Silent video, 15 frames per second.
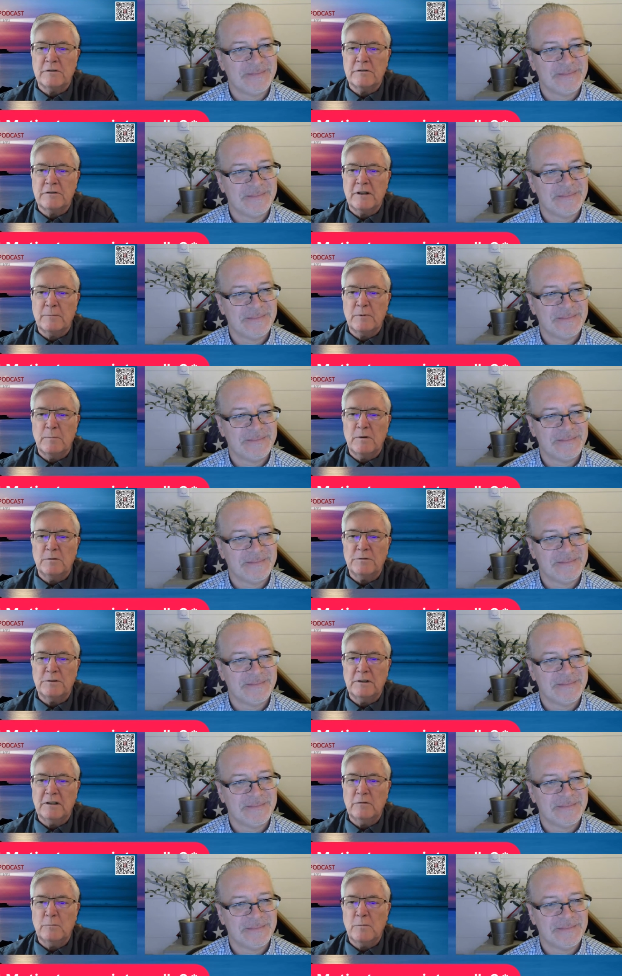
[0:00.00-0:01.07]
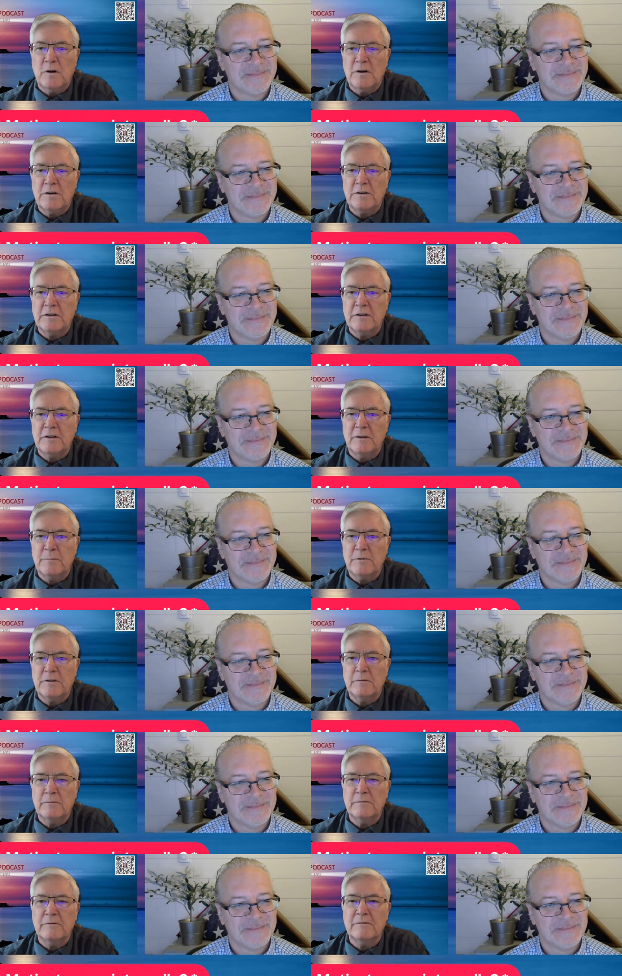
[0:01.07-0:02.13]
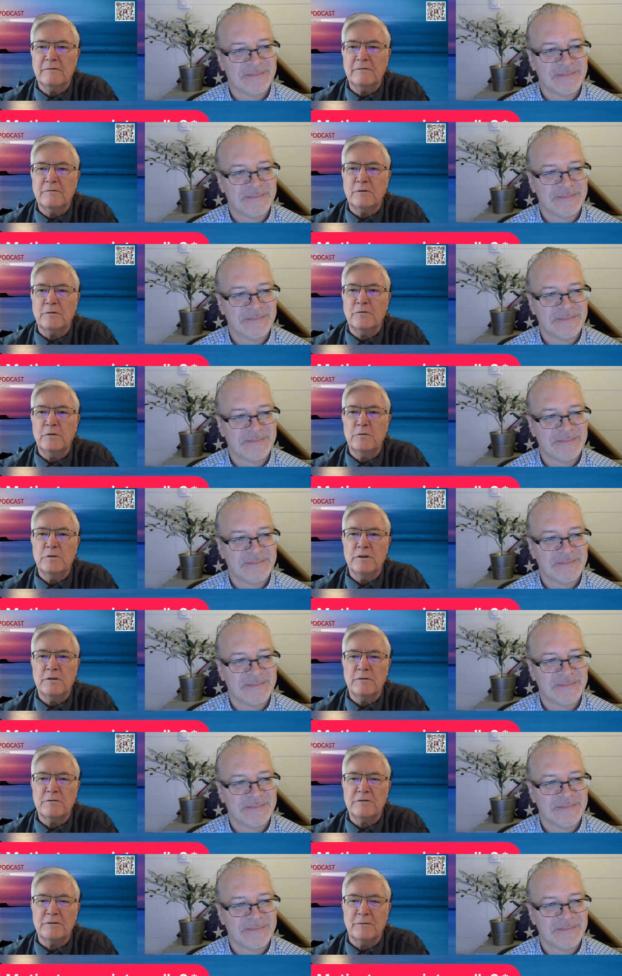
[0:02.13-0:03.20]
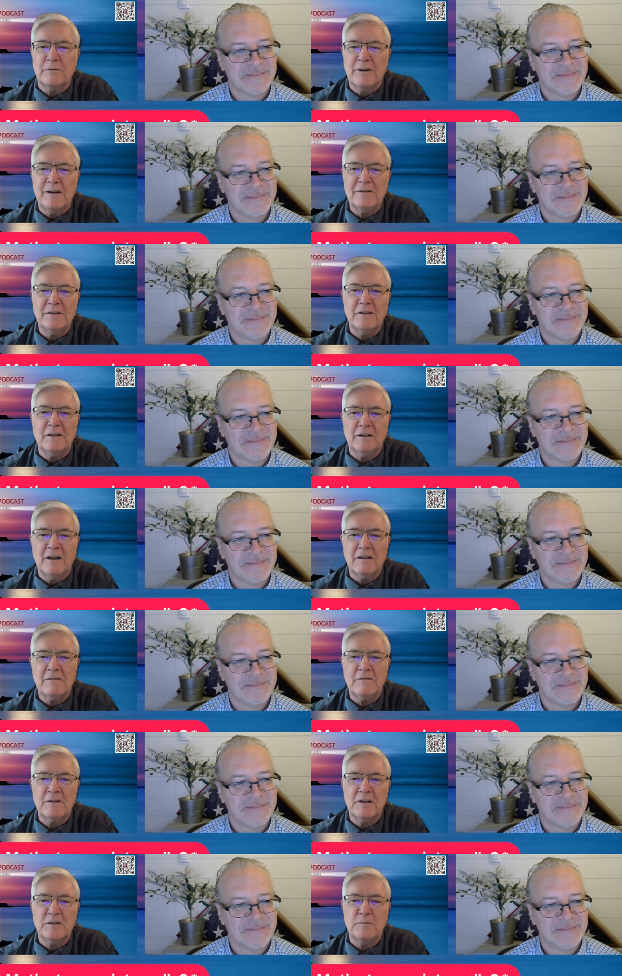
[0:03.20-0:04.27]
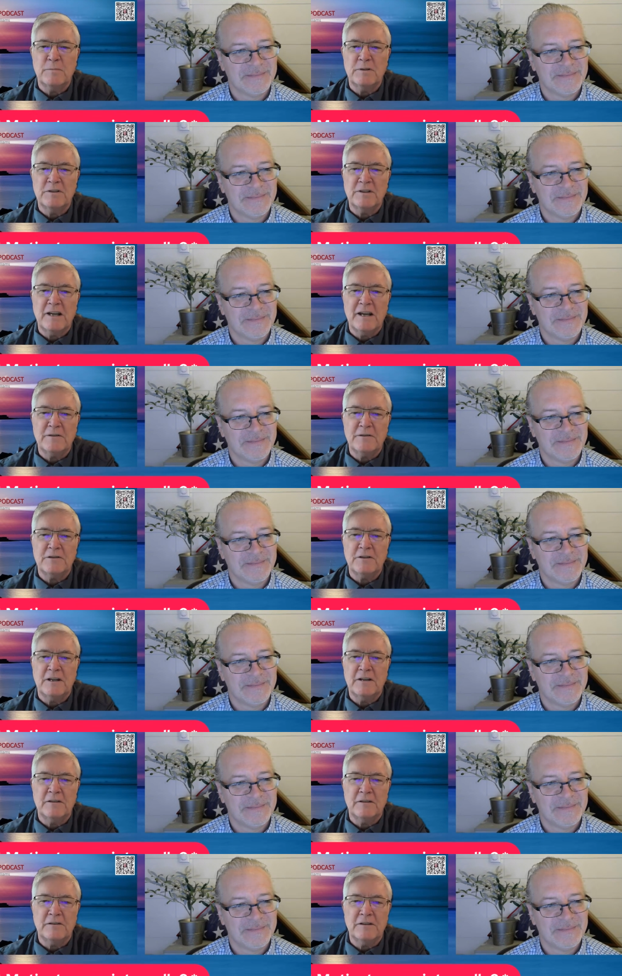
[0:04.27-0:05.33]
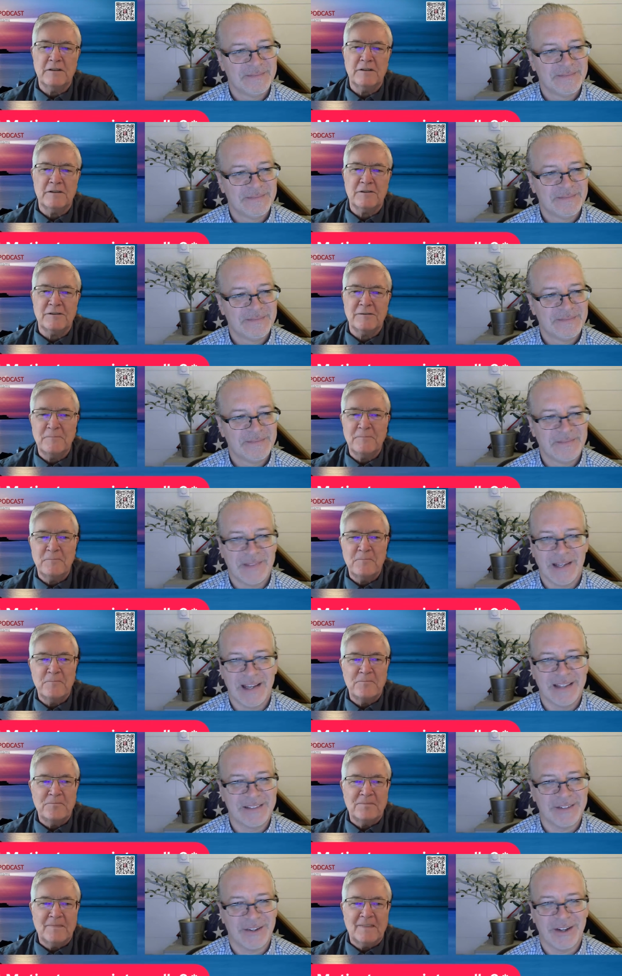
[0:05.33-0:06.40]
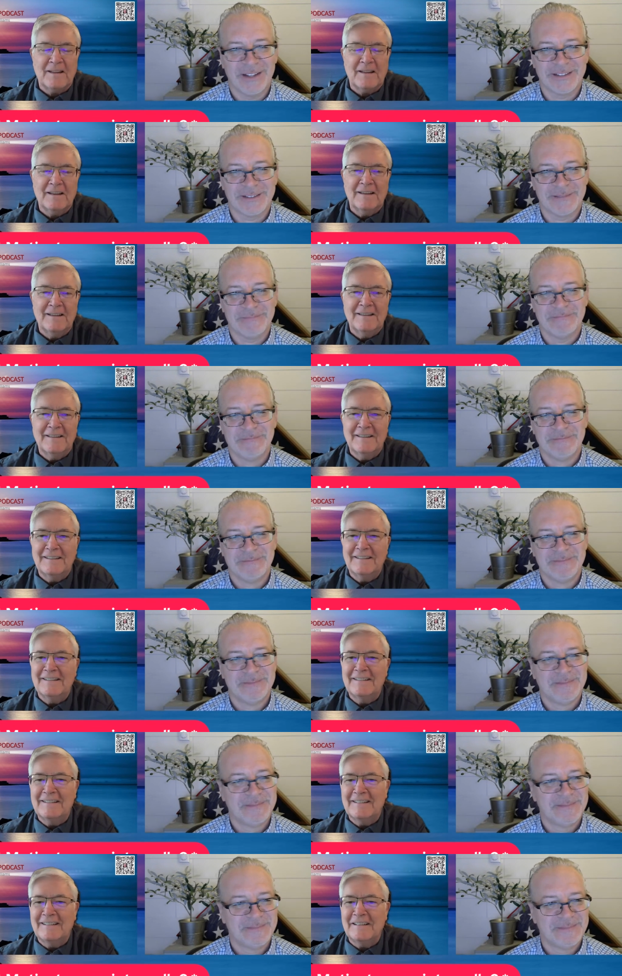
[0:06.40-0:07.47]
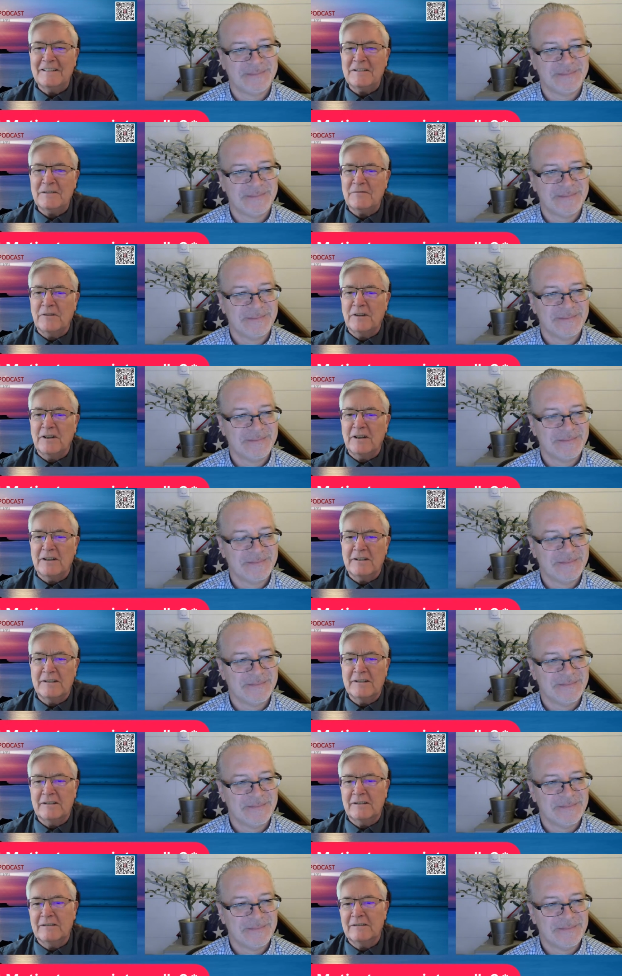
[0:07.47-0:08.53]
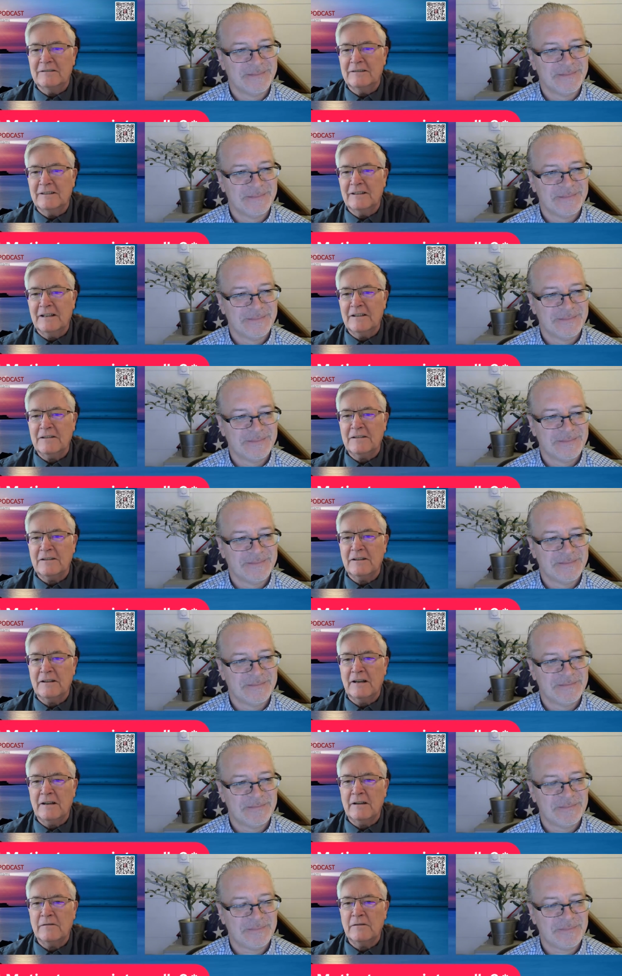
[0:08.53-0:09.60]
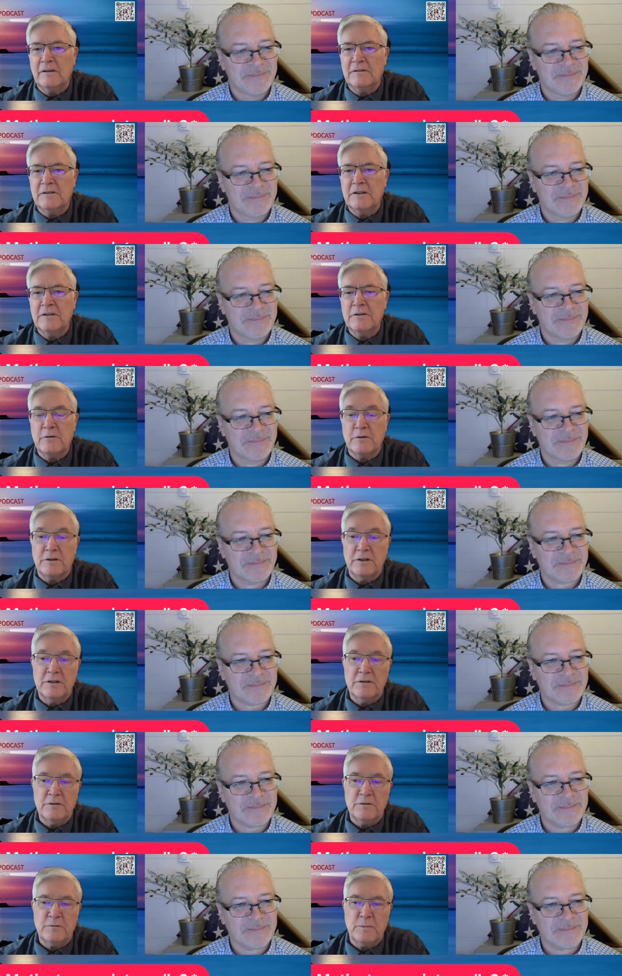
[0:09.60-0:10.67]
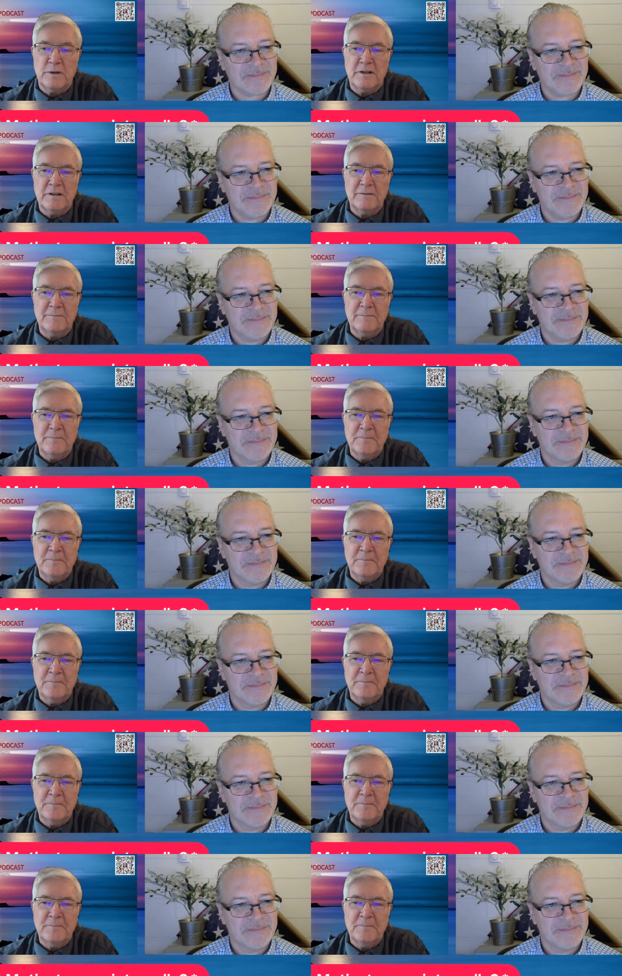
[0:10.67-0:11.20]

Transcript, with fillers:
Speaker 1: set up a multi level marketing company for a few years. So I did a lot of things besides staying a dentist.
Speaker 2: That's awesome.
Speaker 1: It's fun, you know. And I say I have a 10 year attention span.